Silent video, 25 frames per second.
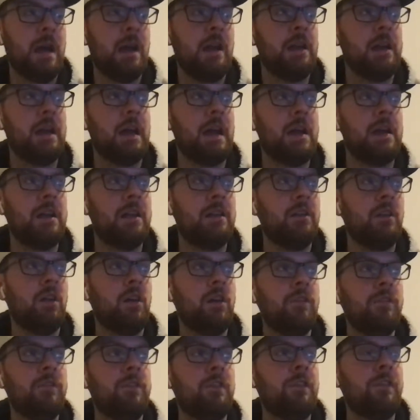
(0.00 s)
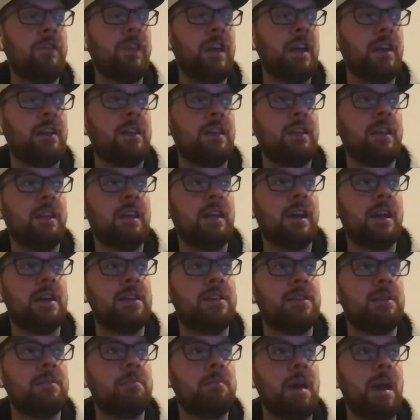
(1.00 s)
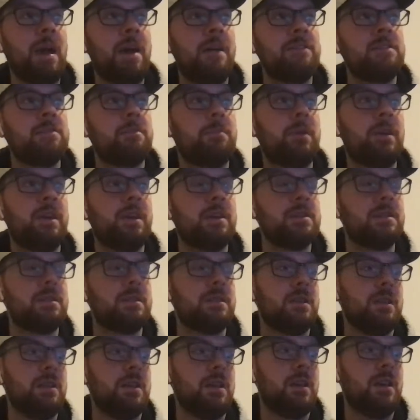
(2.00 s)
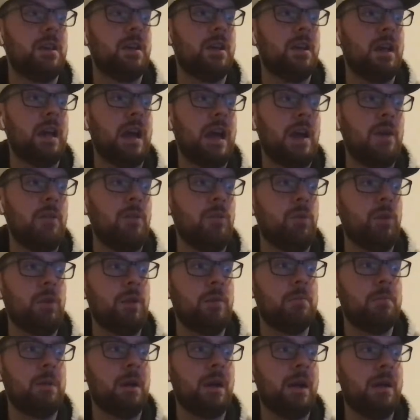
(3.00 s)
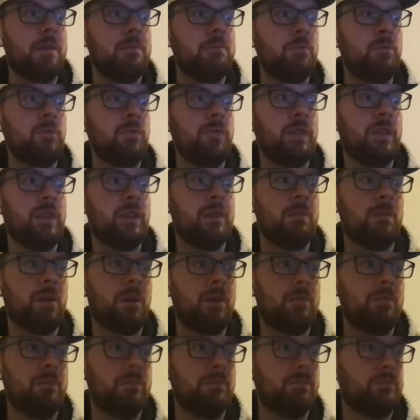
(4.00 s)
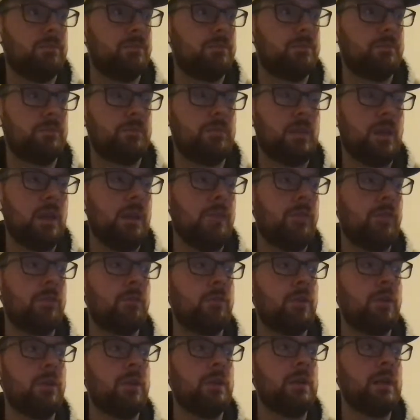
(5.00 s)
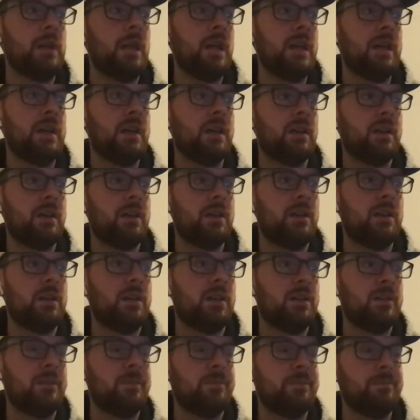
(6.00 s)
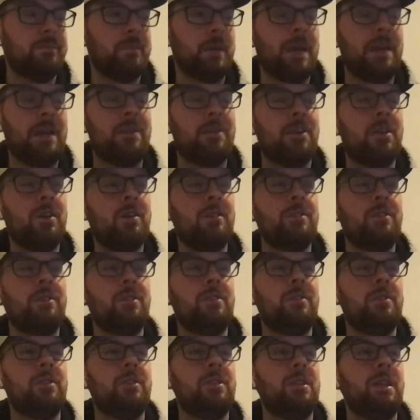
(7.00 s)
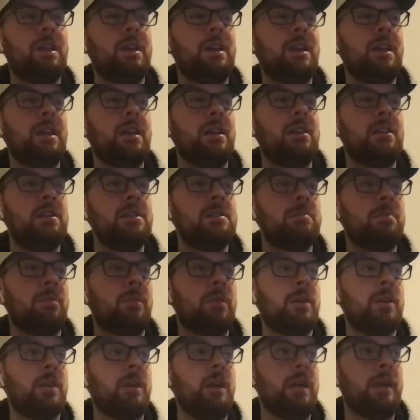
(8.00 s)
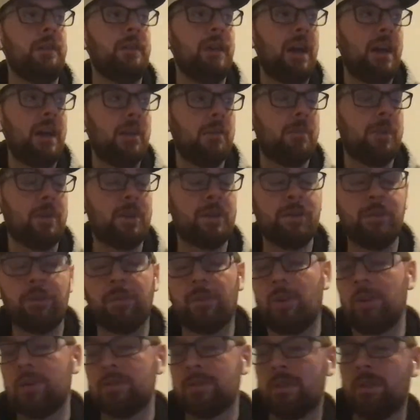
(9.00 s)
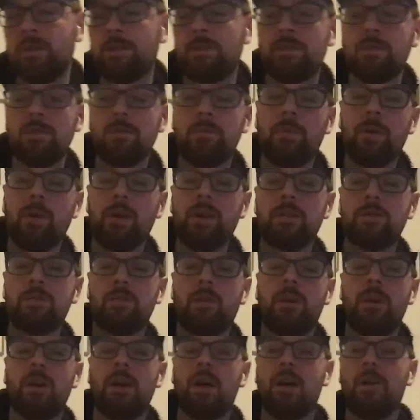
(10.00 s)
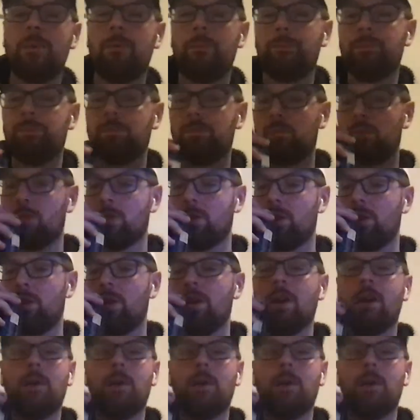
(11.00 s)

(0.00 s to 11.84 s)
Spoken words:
I love the fact that they got the Mavs picks. I wouldn't mind moving them up. If you really like, but I don't know. Do you really like any of these points? If Halliburton falls another 2 picks, why not?